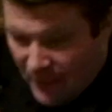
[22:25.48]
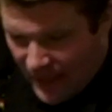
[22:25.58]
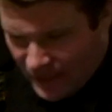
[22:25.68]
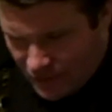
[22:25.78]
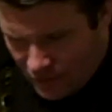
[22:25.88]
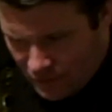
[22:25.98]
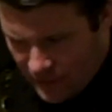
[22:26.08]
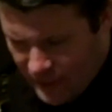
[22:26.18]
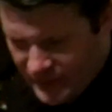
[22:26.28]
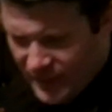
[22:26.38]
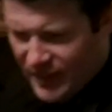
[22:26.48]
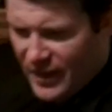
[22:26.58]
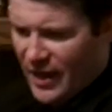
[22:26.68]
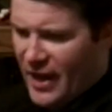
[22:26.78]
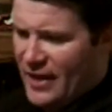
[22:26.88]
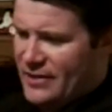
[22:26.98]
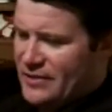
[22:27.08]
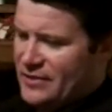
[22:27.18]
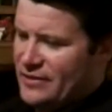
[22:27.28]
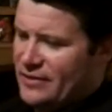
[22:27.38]
makes all these,
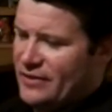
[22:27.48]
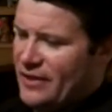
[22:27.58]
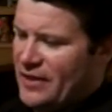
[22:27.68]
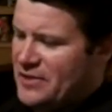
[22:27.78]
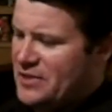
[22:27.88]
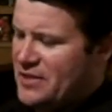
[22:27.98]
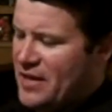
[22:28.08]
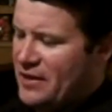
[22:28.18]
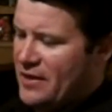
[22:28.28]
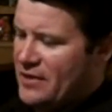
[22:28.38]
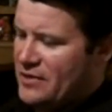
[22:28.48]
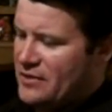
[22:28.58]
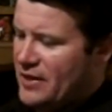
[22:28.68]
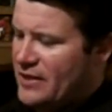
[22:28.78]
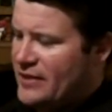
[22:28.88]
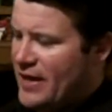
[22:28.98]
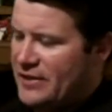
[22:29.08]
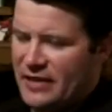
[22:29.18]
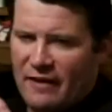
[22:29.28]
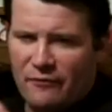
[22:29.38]
and his thing is he
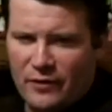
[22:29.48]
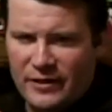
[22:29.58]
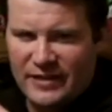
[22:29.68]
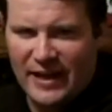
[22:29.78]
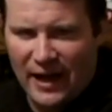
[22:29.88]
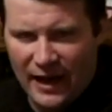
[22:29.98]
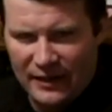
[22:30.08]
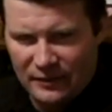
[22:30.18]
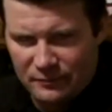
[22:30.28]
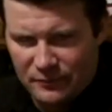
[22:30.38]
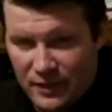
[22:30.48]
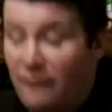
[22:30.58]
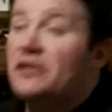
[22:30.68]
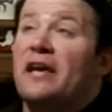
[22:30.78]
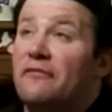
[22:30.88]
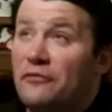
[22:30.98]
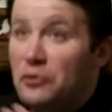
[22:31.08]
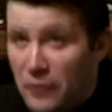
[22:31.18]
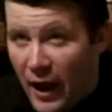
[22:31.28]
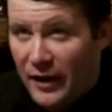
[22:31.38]
takes everyday
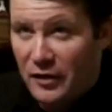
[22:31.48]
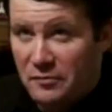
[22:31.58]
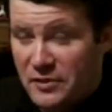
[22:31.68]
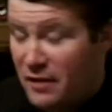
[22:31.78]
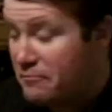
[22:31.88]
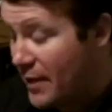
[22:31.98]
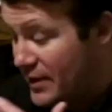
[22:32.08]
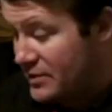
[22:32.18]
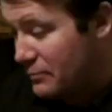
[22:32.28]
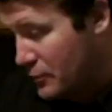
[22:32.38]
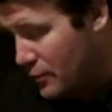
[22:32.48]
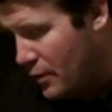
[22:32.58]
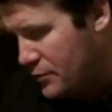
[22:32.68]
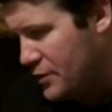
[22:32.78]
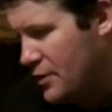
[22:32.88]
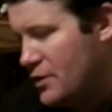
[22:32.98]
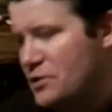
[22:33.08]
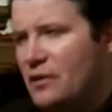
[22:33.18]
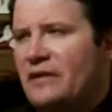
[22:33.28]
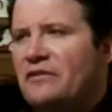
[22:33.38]
food items, and makes them gross.
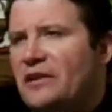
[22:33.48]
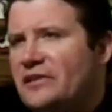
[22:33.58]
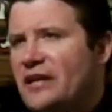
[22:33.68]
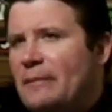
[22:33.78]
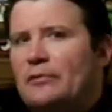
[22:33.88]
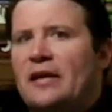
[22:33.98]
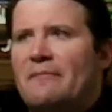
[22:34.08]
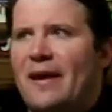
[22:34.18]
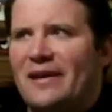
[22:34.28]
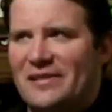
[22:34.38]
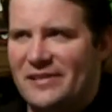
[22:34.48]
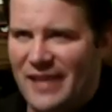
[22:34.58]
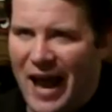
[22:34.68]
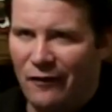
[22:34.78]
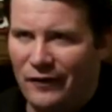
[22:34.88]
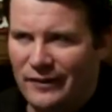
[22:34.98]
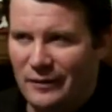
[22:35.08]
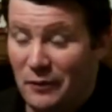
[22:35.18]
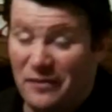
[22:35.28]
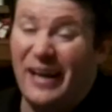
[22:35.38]
So I'll give you an example. He made a
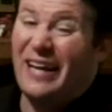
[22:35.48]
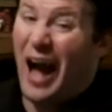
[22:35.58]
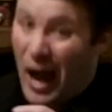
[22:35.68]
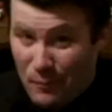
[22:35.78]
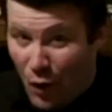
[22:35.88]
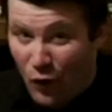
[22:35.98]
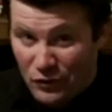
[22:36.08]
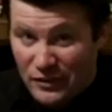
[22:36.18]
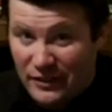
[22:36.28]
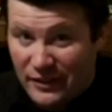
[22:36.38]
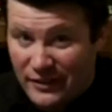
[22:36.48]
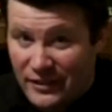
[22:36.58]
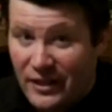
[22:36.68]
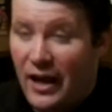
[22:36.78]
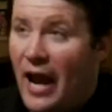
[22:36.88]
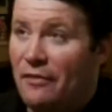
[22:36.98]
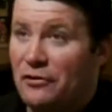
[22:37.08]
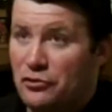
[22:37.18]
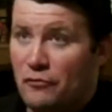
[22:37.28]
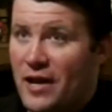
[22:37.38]
salad with like eyeballs in it, and
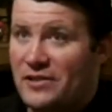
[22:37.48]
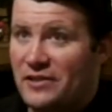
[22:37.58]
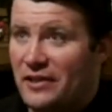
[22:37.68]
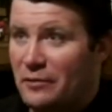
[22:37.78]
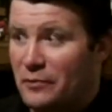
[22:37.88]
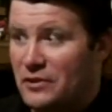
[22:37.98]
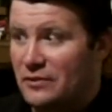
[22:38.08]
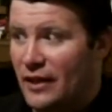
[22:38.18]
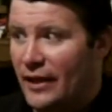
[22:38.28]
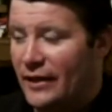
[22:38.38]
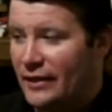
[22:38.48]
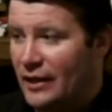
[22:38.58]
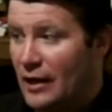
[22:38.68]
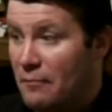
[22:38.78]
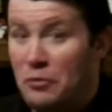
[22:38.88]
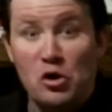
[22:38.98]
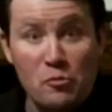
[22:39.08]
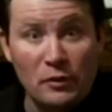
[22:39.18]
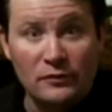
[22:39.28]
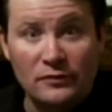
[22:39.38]
the dressing was like
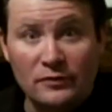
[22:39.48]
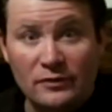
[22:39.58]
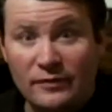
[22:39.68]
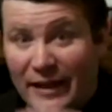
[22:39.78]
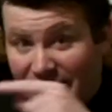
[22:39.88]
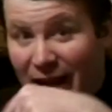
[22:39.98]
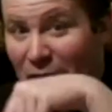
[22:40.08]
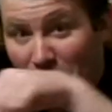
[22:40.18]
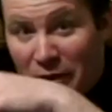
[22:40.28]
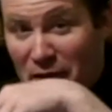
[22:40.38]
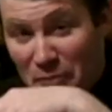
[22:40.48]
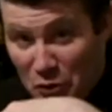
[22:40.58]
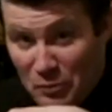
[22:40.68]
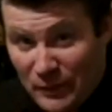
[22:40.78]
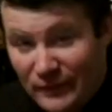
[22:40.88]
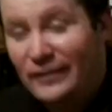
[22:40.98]
poop, like diarrhea poop.